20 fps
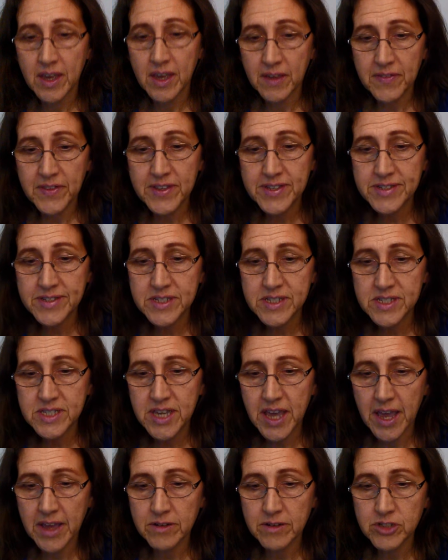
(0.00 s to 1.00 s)
And this is
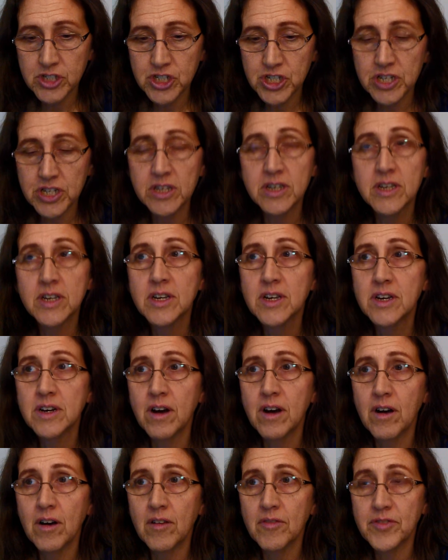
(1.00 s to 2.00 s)
the energy
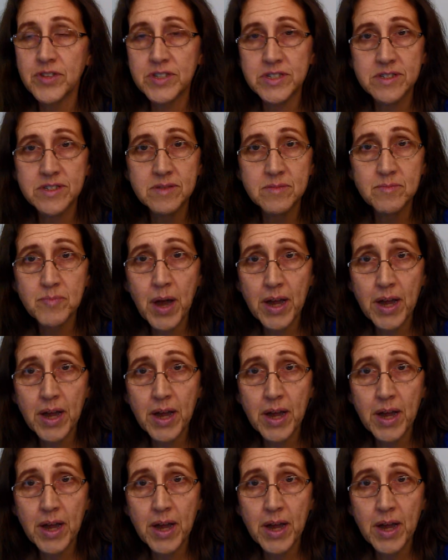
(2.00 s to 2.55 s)
of this